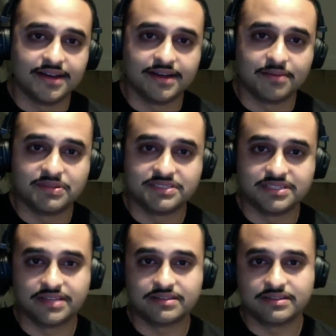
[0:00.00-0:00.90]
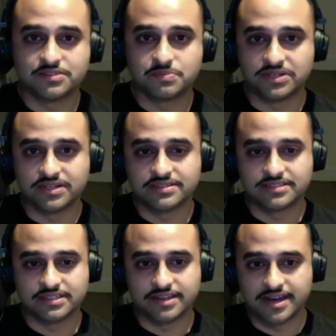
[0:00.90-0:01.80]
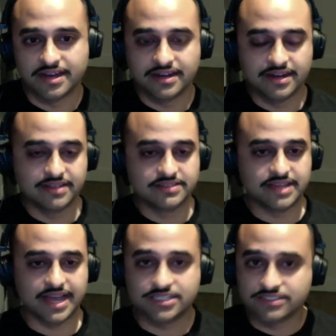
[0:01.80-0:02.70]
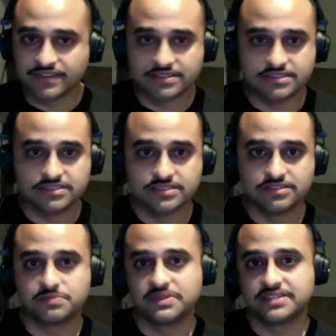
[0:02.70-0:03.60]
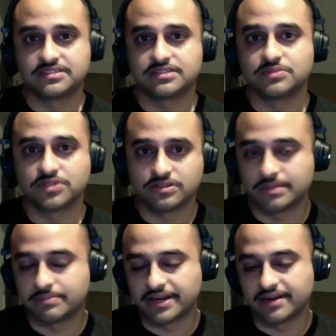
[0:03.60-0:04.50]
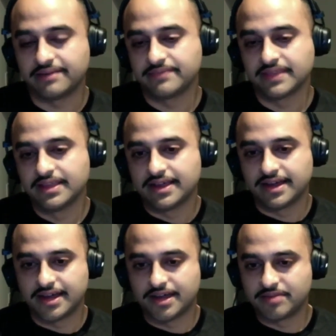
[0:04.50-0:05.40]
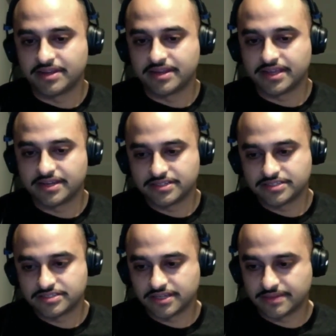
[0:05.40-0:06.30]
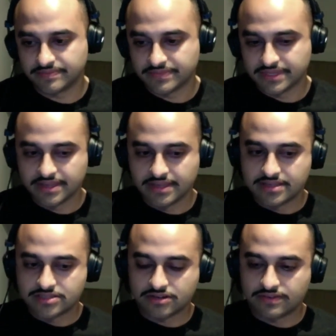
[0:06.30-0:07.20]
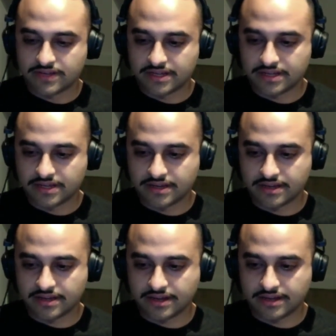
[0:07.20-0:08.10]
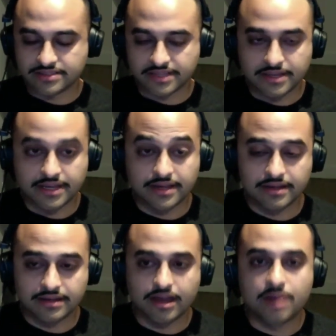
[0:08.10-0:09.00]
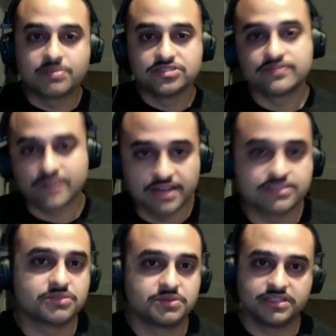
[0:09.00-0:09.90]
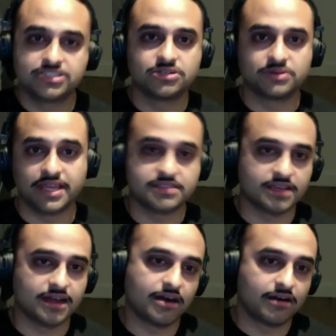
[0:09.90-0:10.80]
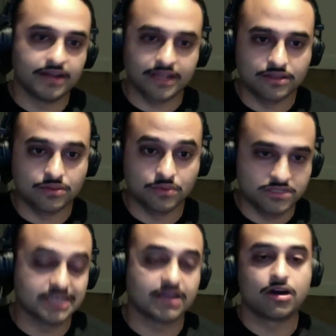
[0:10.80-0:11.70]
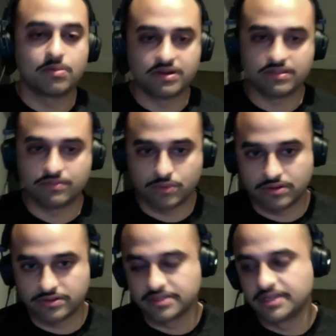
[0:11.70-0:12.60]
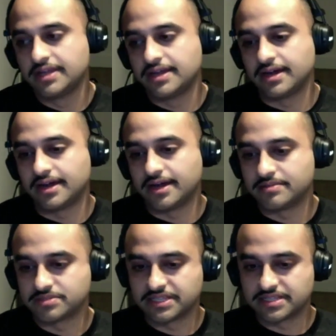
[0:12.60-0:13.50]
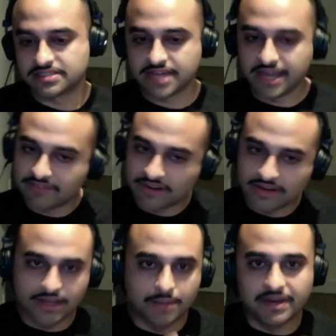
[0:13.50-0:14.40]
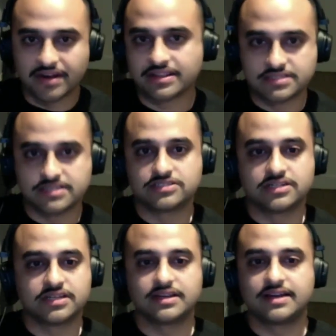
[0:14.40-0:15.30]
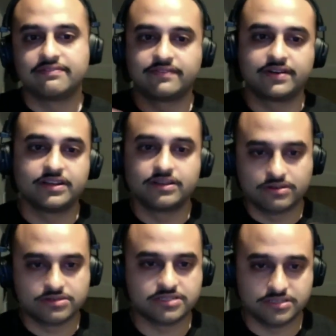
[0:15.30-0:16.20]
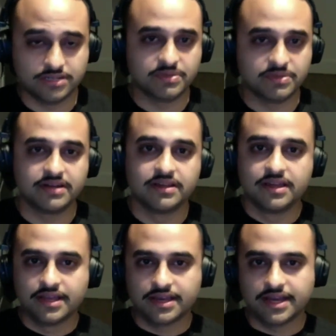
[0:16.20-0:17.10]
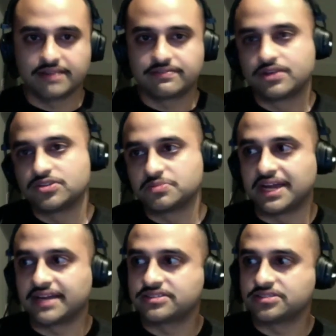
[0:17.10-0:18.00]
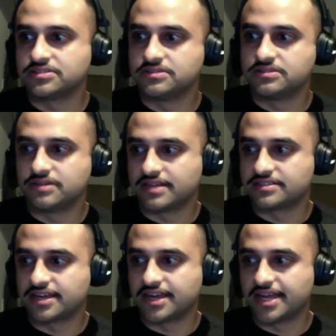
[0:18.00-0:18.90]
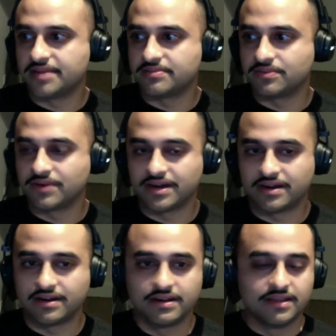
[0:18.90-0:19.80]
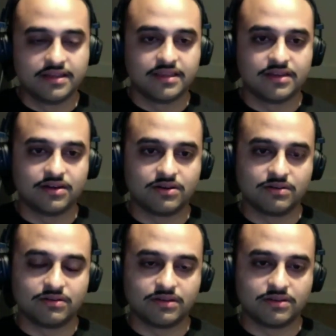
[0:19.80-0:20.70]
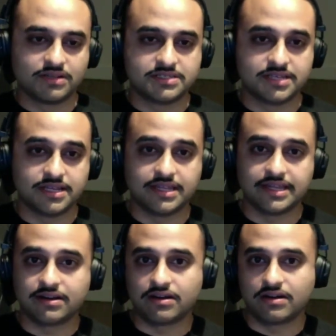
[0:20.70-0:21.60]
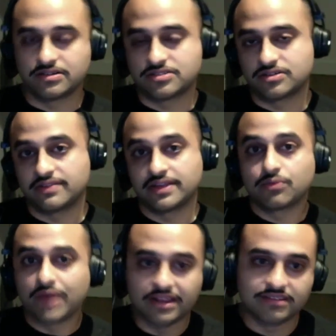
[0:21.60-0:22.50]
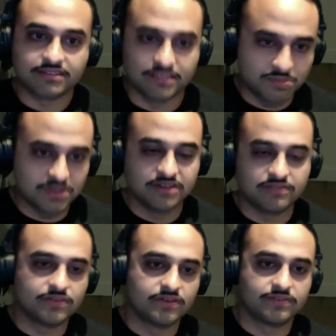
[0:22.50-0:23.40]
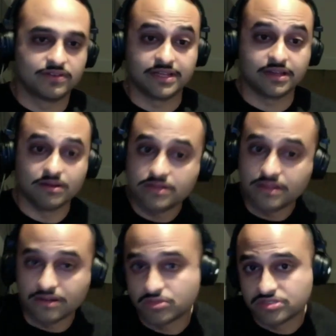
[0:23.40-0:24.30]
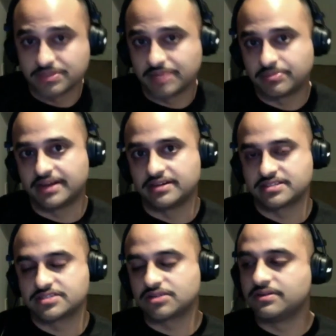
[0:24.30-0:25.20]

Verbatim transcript: put together this book, Zindan, and it's an action fantasy series based in the Mughal Empire. And it's sort of an opportunity for us to really showcase our neck of the woods, like our part of the world. Something that's not very American-centric, not very Eurocentric, but kind of goes back to a time where, you could say like our sort of like Renaissance period for like, Muslim empires. And so